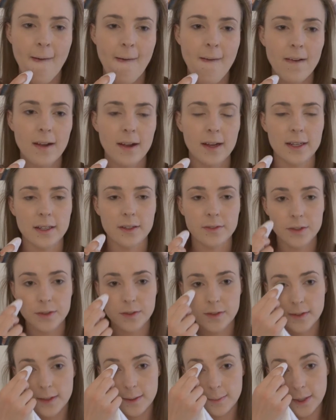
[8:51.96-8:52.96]
I've
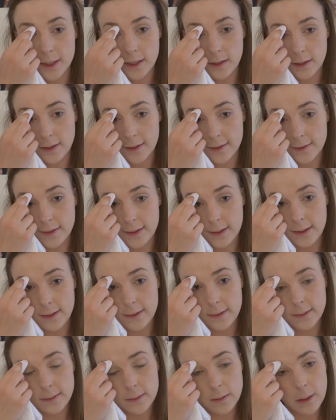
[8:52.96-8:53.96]
obviously been icing it
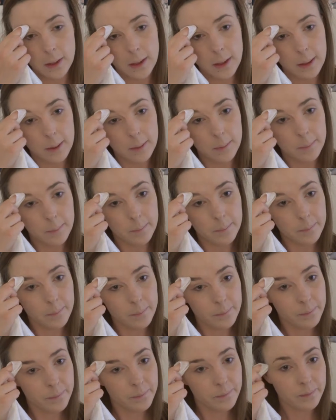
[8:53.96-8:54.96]
and
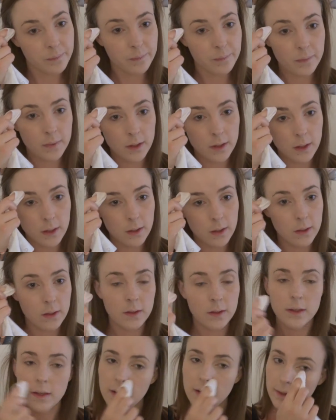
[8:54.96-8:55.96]

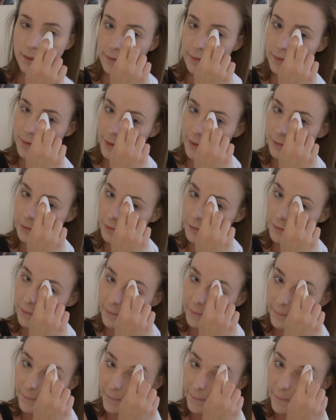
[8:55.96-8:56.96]
stuff,
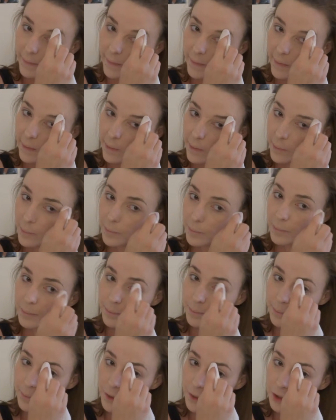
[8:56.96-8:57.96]

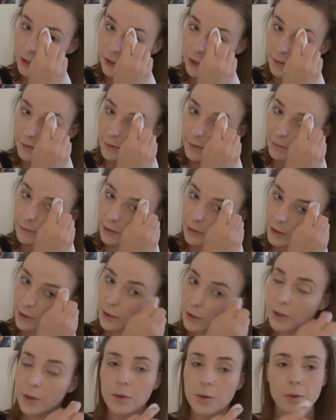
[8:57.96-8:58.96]
but she doesn't really
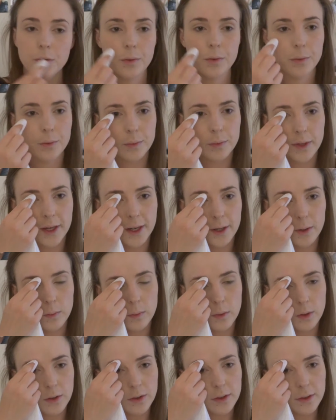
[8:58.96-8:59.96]
know
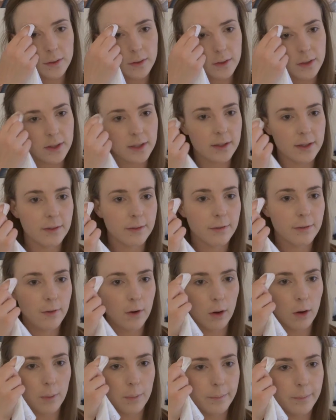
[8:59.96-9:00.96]
what it's
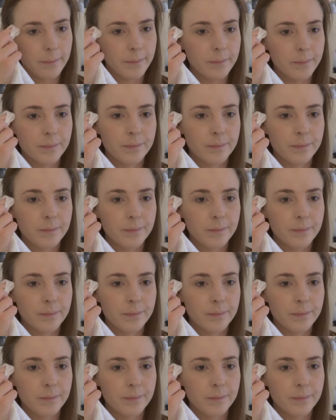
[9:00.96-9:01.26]
from.